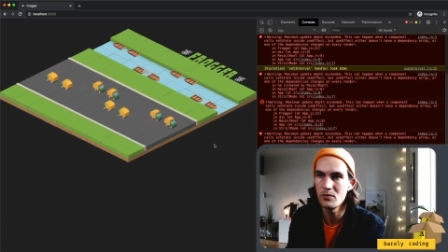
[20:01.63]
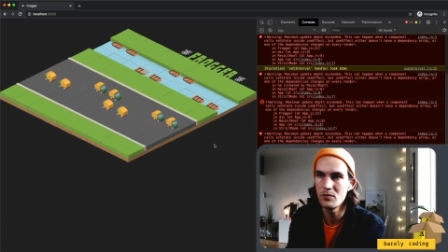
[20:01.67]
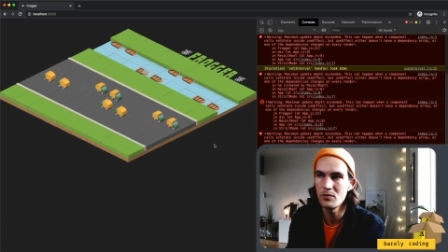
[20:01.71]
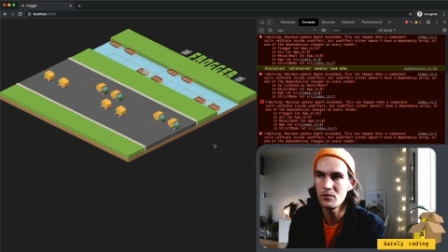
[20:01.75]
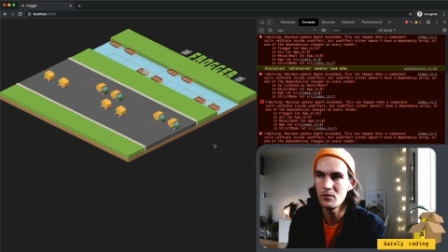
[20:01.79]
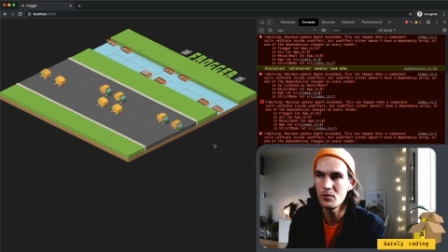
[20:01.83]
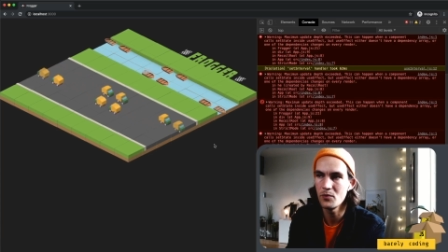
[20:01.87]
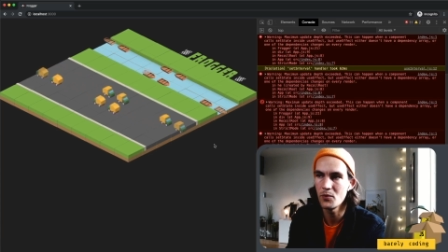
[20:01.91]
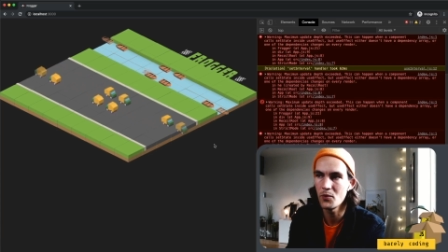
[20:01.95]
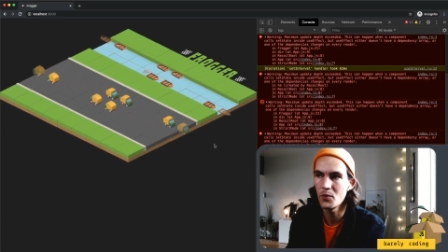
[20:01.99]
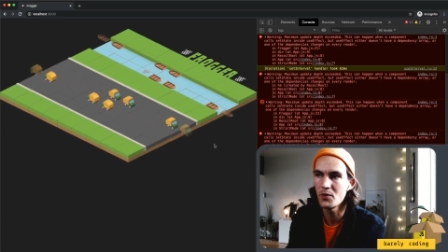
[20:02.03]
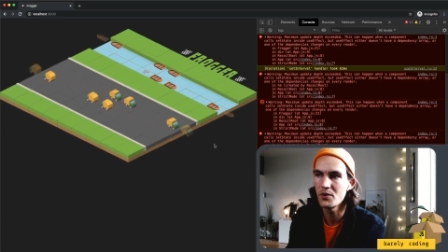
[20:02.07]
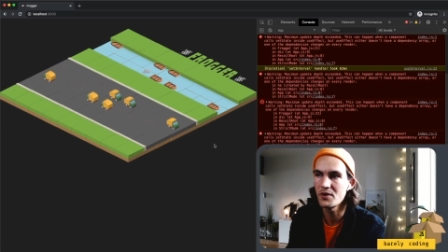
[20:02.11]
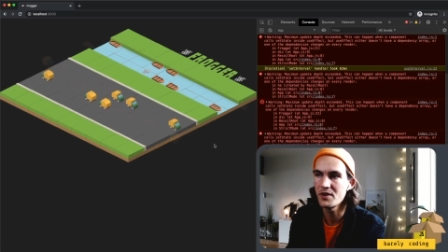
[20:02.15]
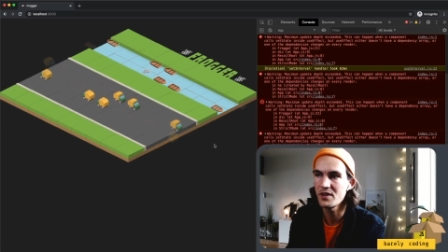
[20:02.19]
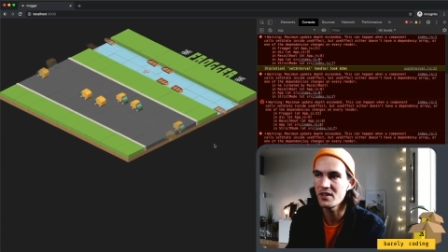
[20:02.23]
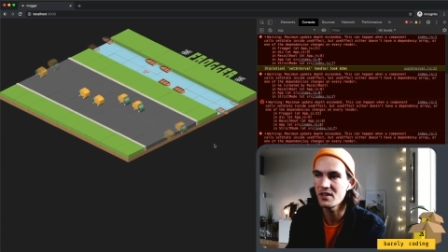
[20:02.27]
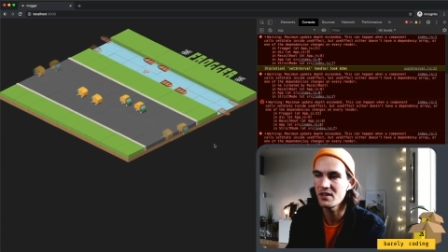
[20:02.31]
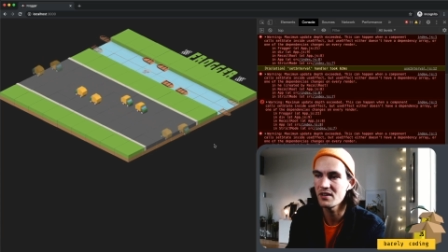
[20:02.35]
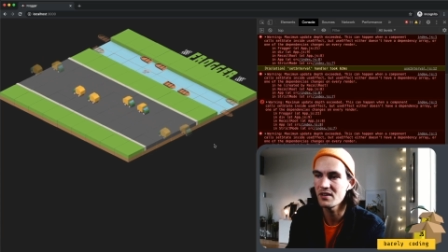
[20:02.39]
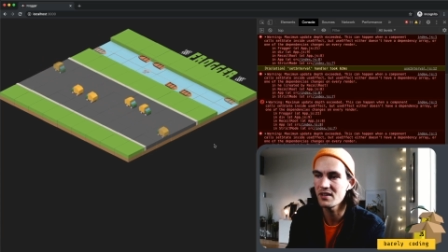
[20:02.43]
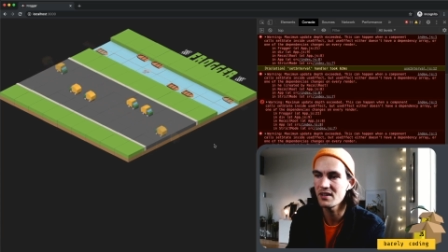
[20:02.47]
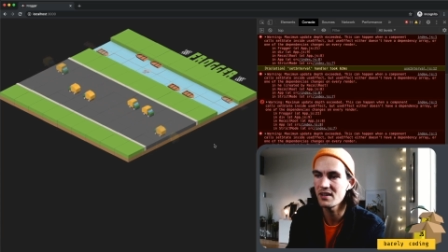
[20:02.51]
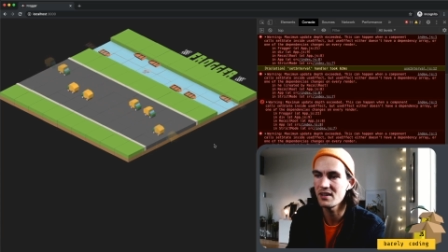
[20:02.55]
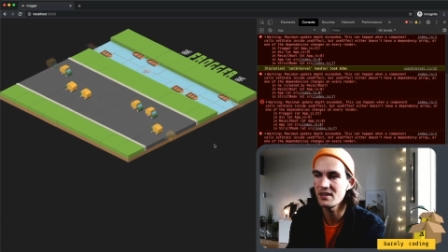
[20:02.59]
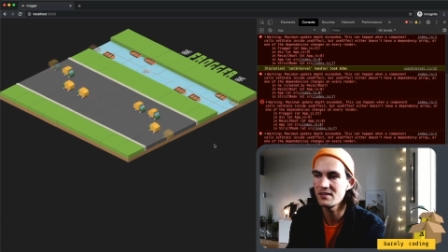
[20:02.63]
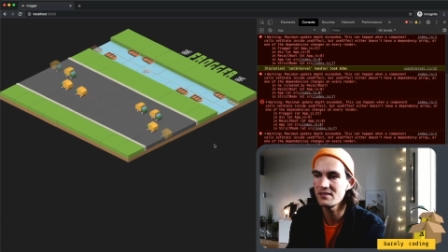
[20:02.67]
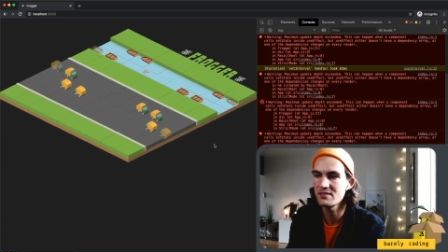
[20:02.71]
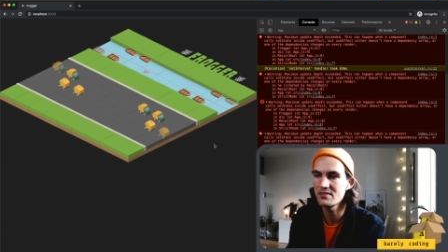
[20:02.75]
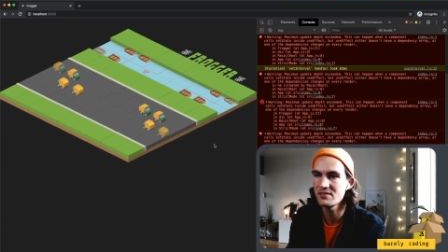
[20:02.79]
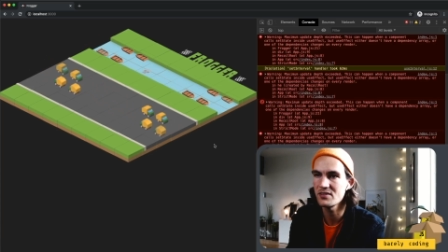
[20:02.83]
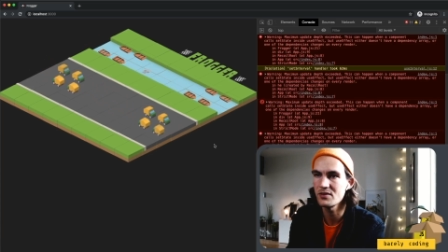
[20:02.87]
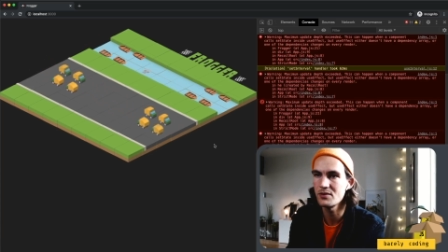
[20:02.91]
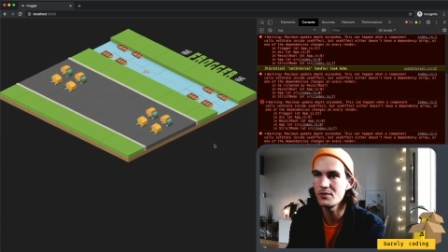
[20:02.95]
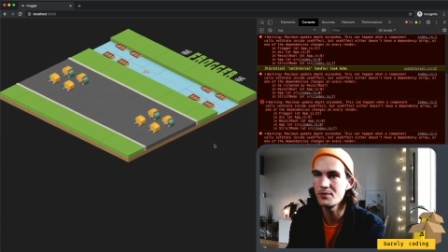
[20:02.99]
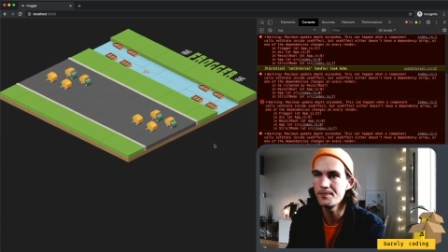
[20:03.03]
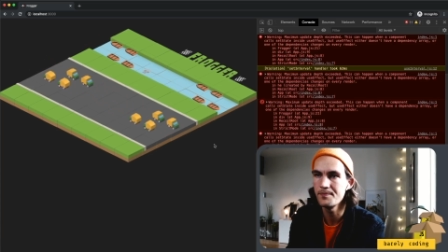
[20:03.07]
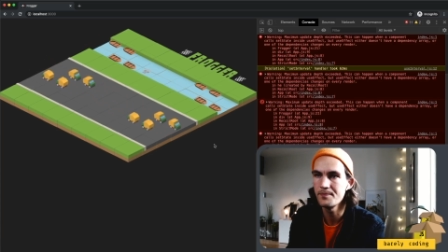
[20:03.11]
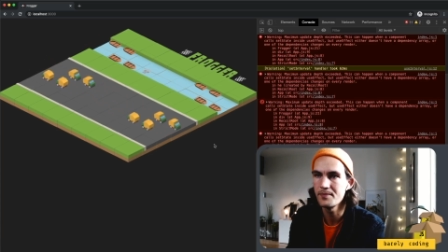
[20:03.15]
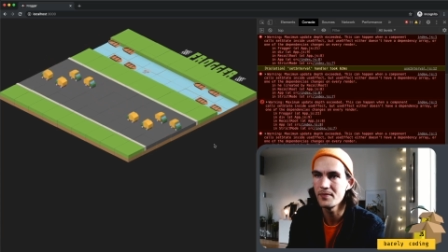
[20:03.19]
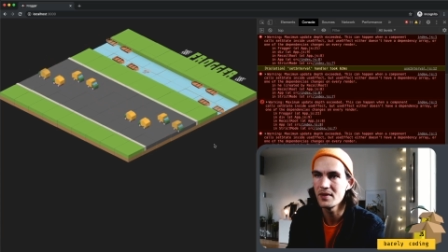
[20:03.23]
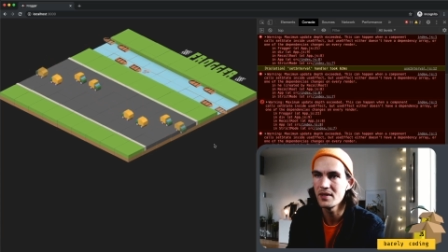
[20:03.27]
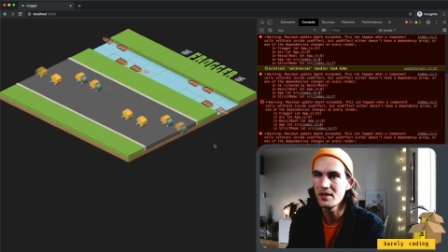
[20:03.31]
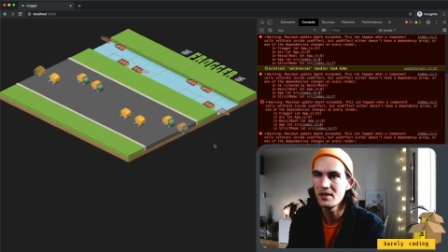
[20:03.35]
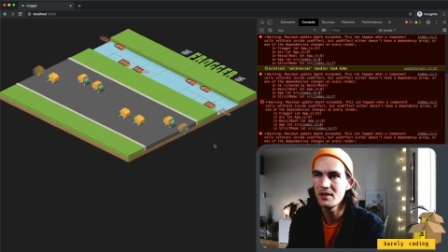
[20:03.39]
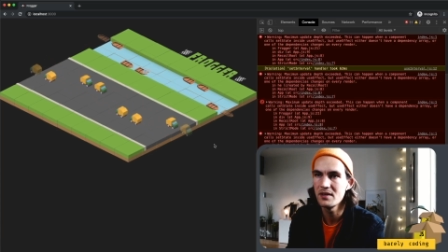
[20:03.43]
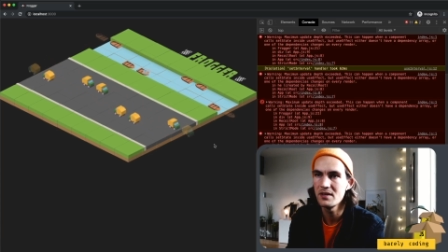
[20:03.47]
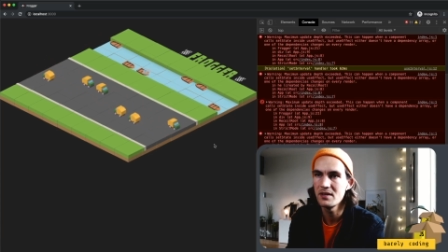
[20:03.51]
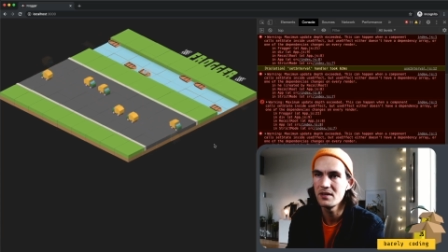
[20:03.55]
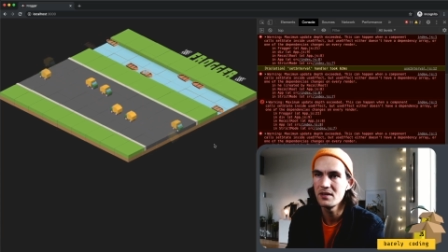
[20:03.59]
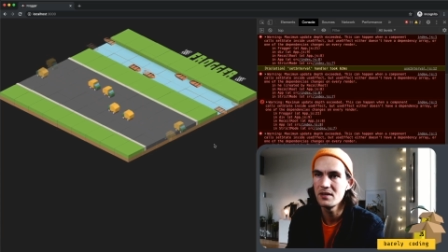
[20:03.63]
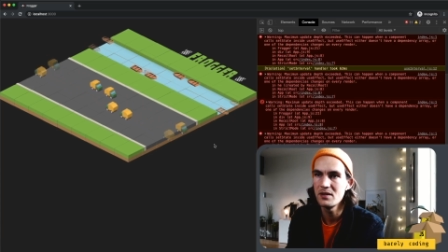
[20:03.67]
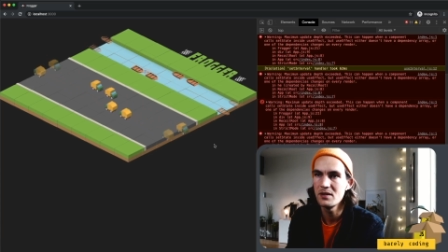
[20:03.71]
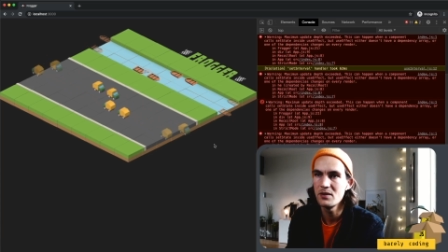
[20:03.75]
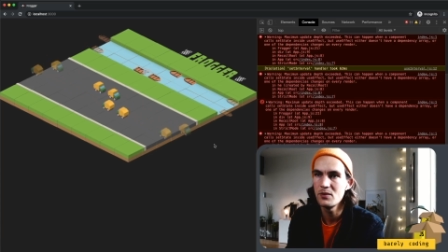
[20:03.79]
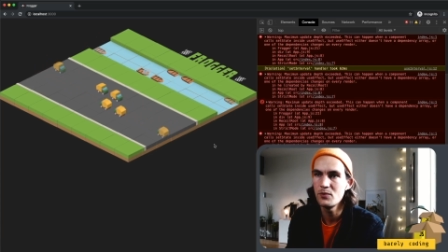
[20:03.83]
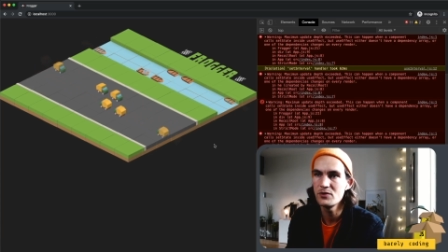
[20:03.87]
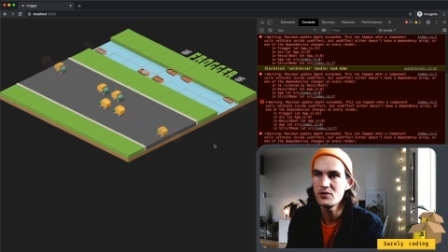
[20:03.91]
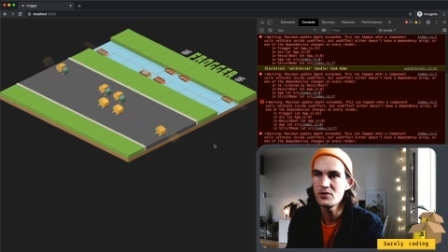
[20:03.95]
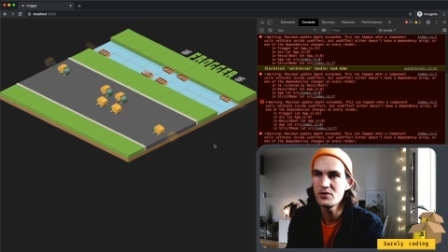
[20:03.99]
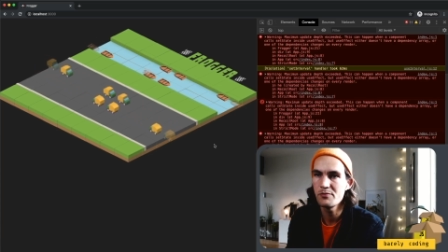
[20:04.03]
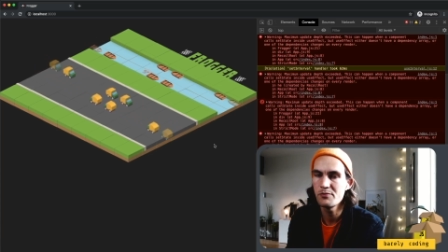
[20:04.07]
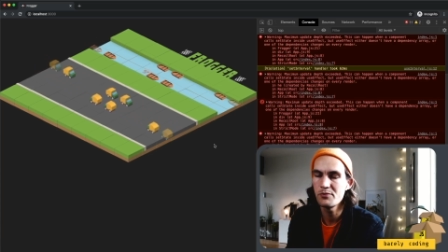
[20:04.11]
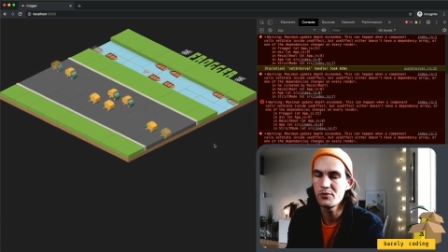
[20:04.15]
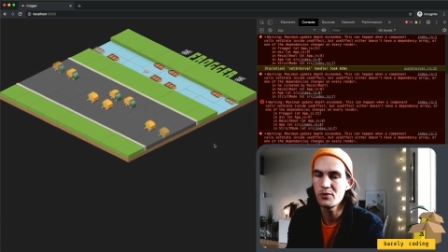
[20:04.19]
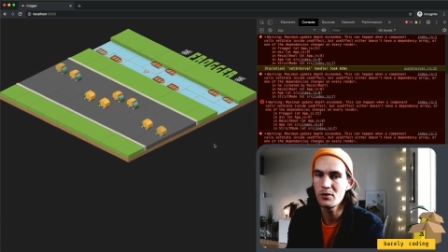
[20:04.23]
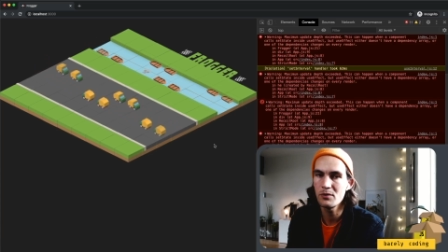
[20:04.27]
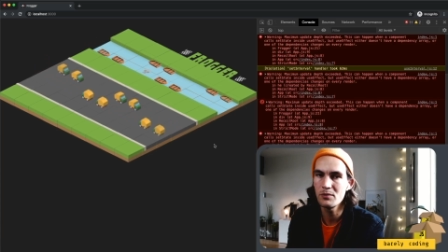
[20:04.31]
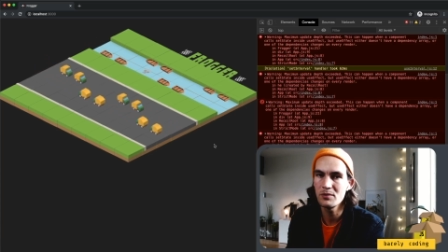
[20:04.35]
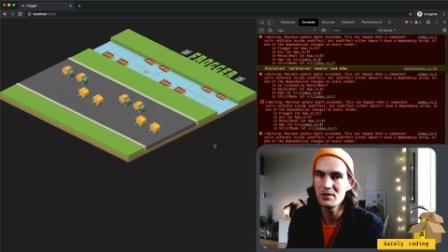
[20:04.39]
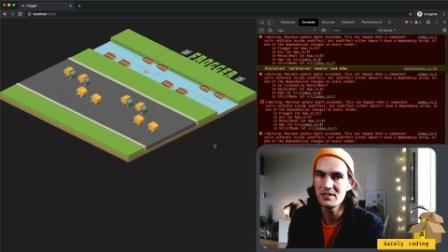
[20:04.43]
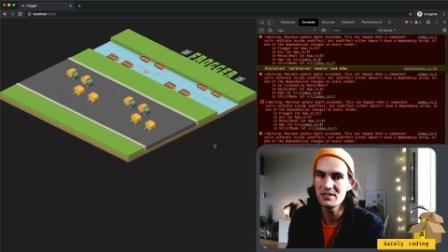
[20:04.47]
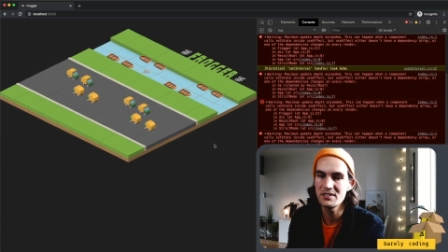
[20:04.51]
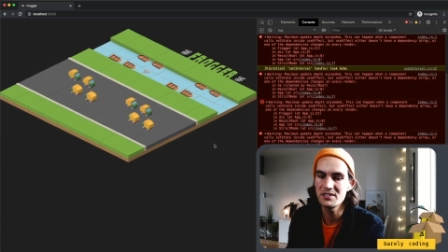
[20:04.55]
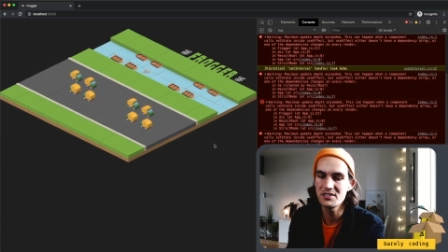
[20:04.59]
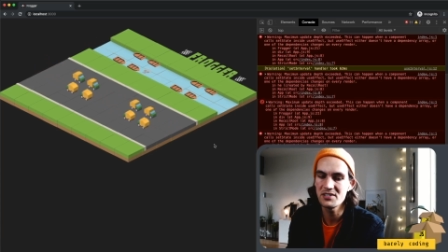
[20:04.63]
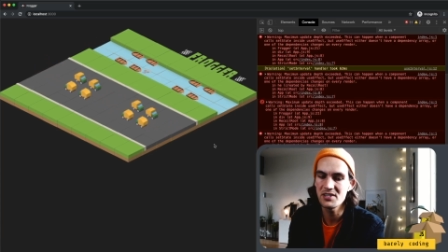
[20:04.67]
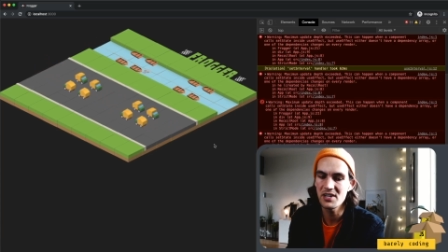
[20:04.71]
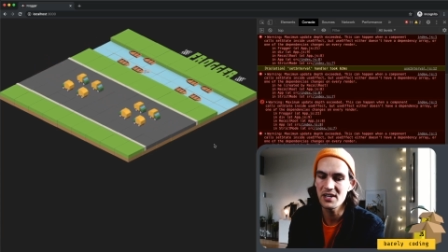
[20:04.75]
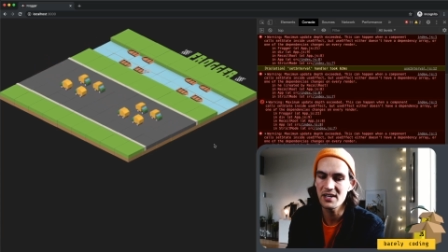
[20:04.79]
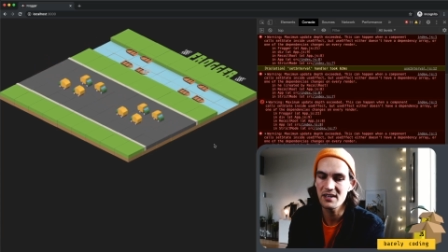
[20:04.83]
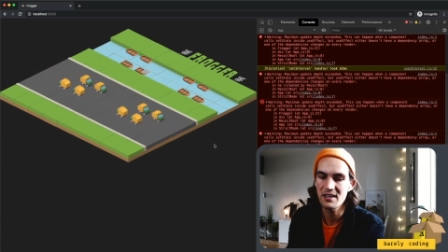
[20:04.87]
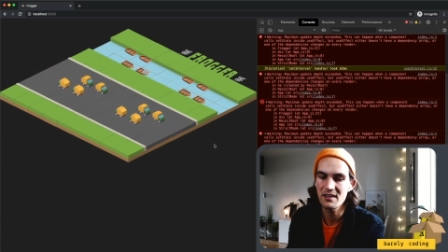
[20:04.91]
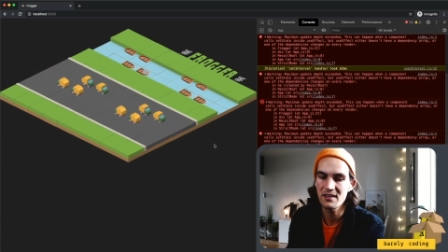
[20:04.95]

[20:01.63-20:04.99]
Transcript: warning again, so we should probably check